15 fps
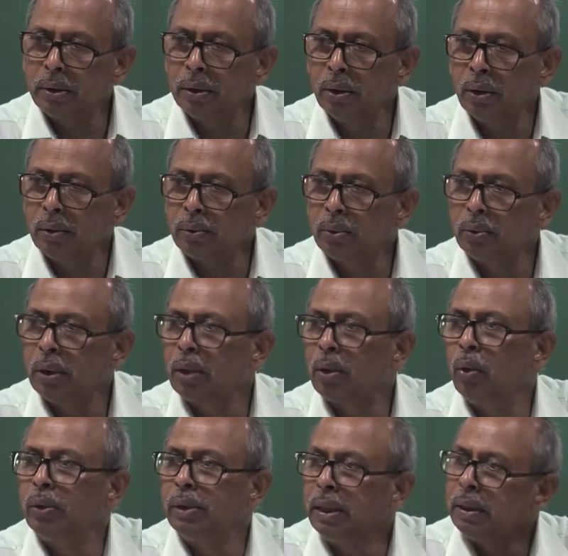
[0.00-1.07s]
through the
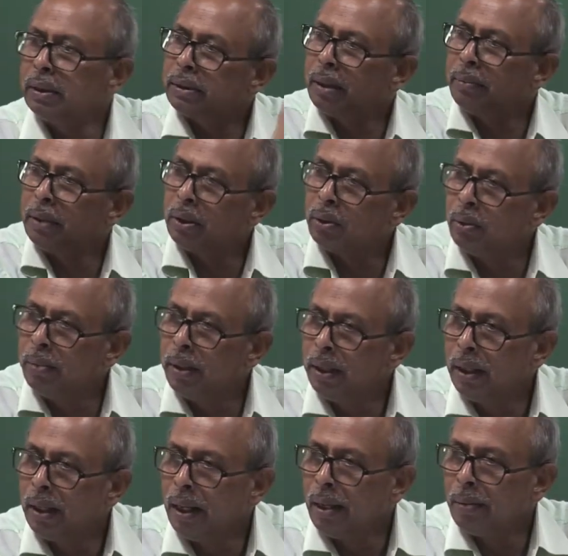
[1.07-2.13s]
clothing some heat will be
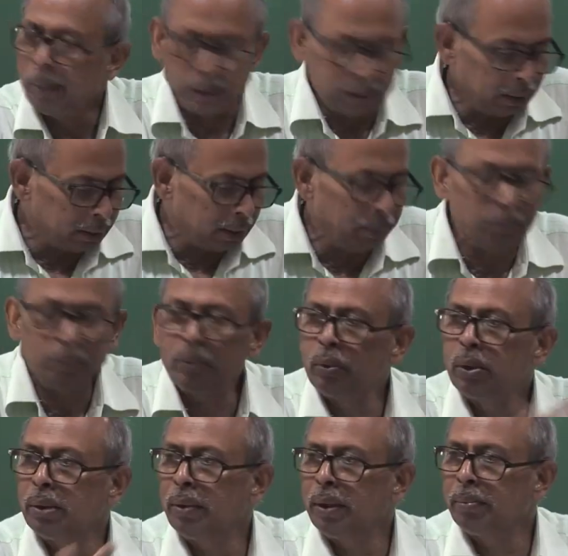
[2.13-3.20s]
passing, some
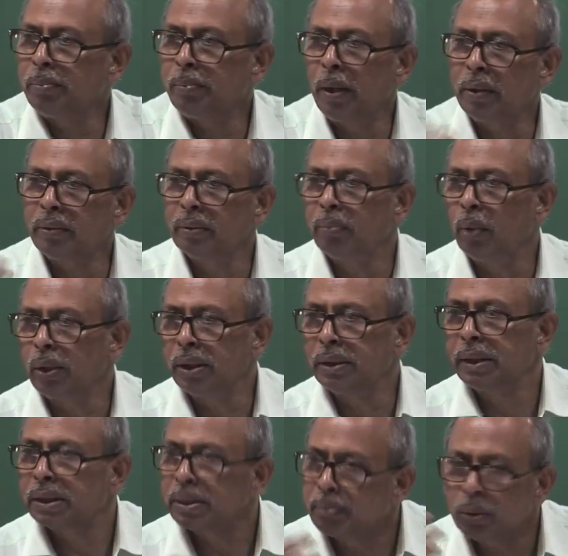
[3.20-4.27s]
whichever part of the body
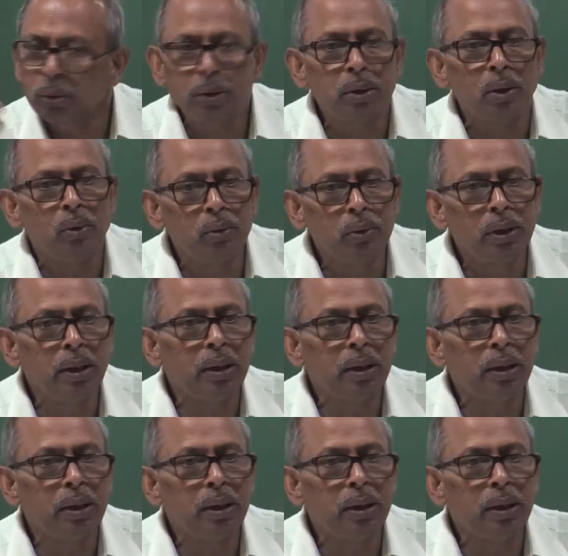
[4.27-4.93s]
is exposed, it will lose